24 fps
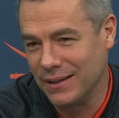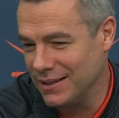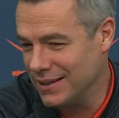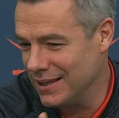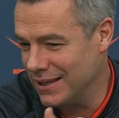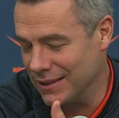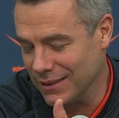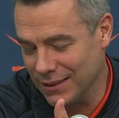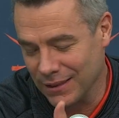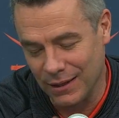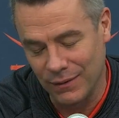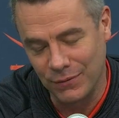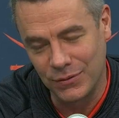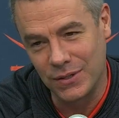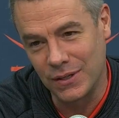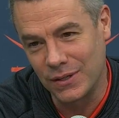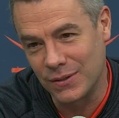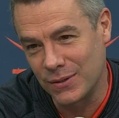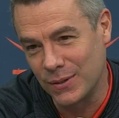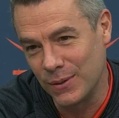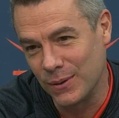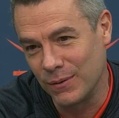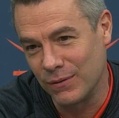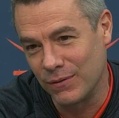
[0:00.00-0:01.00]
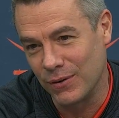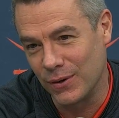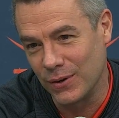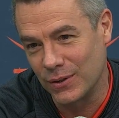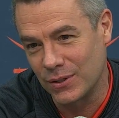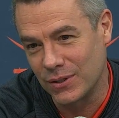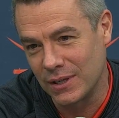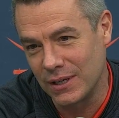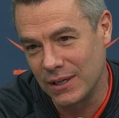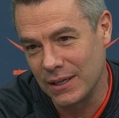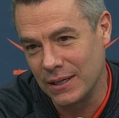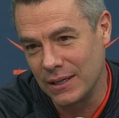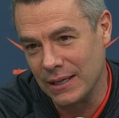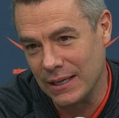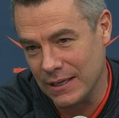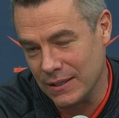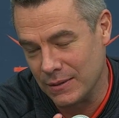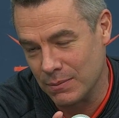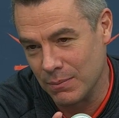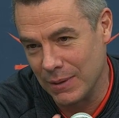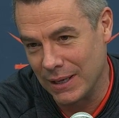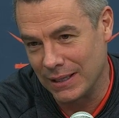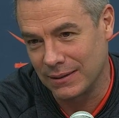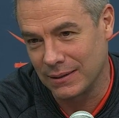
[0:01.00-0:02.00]
He loves this university.
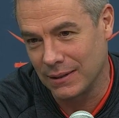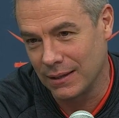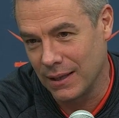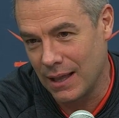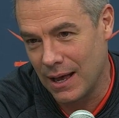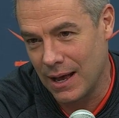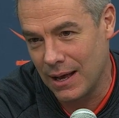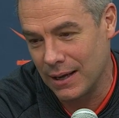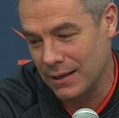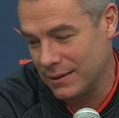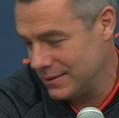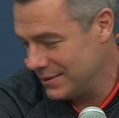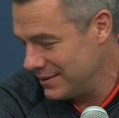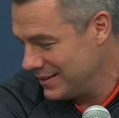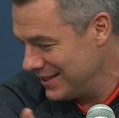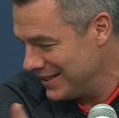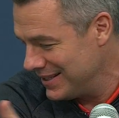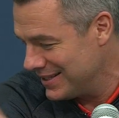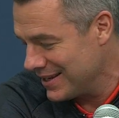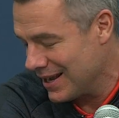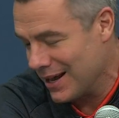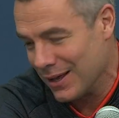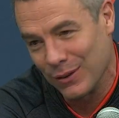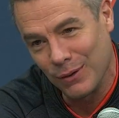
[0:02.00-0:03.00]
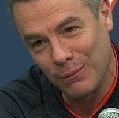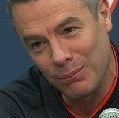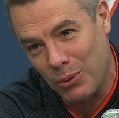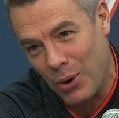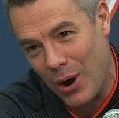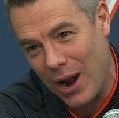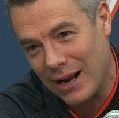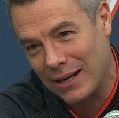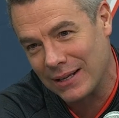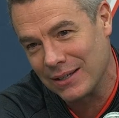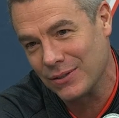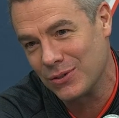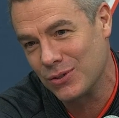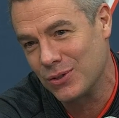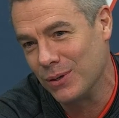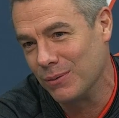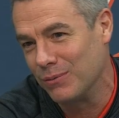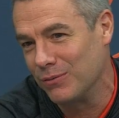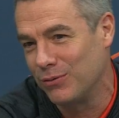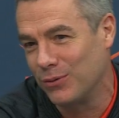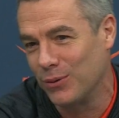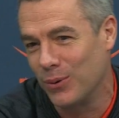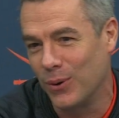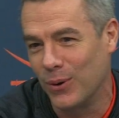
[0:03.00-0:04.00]
He's meant a lot. He's on the practice
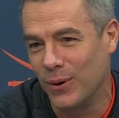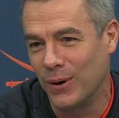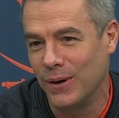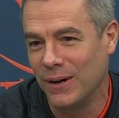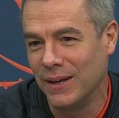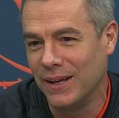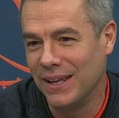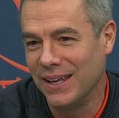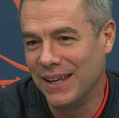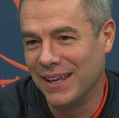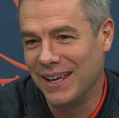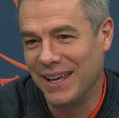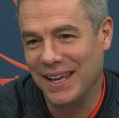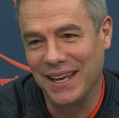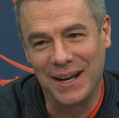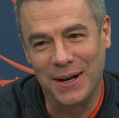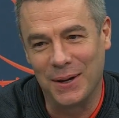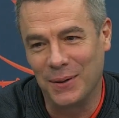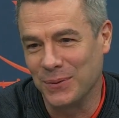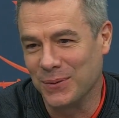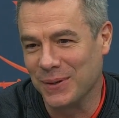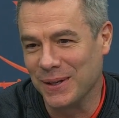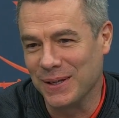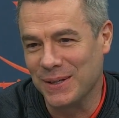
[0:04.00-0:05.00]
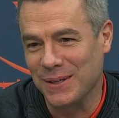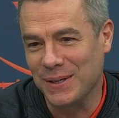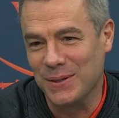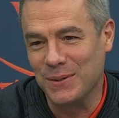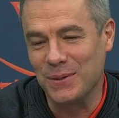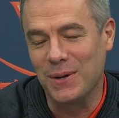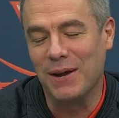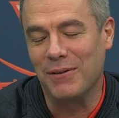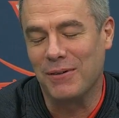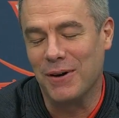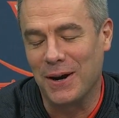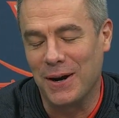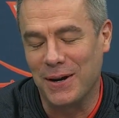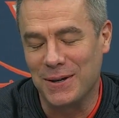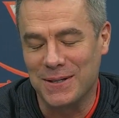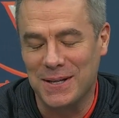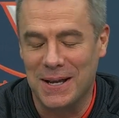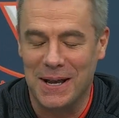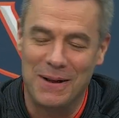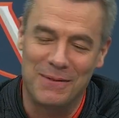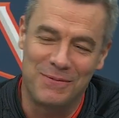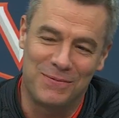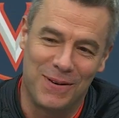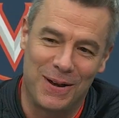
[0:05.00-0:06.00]
gym floor, and I don't think you'd have a hard
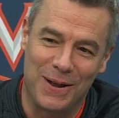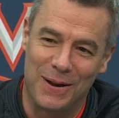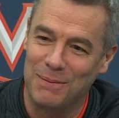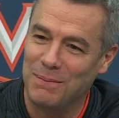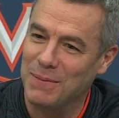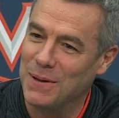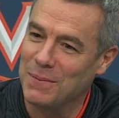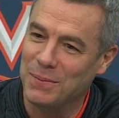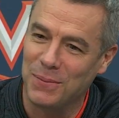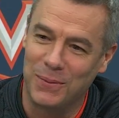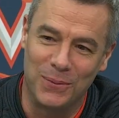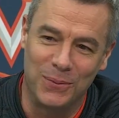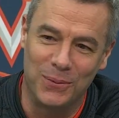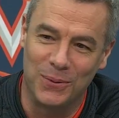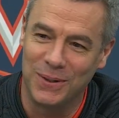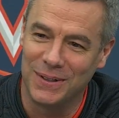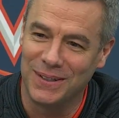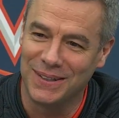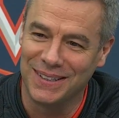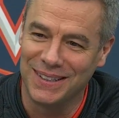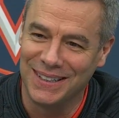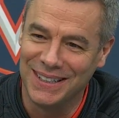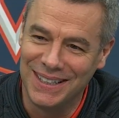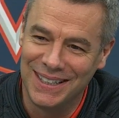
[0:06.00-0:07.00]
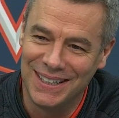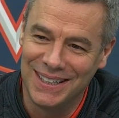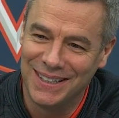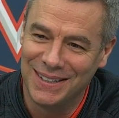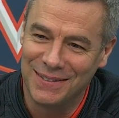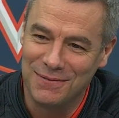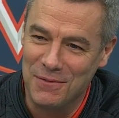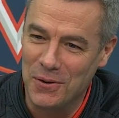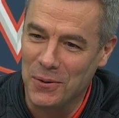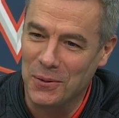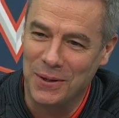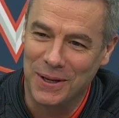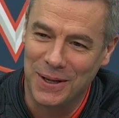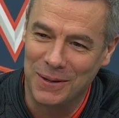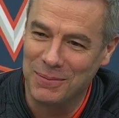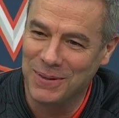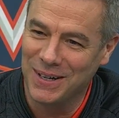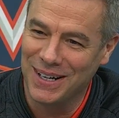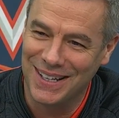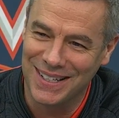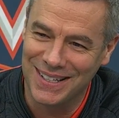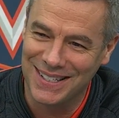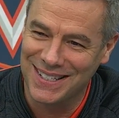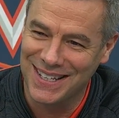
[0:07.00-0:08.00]
time finding people who wouldn't vote him
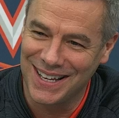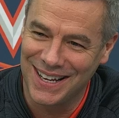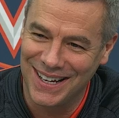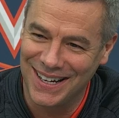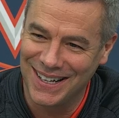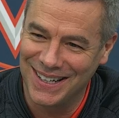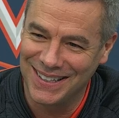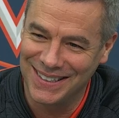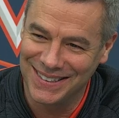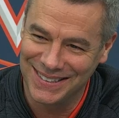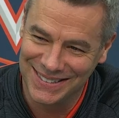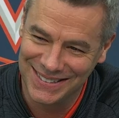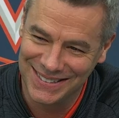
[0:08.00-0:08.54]
in as uh,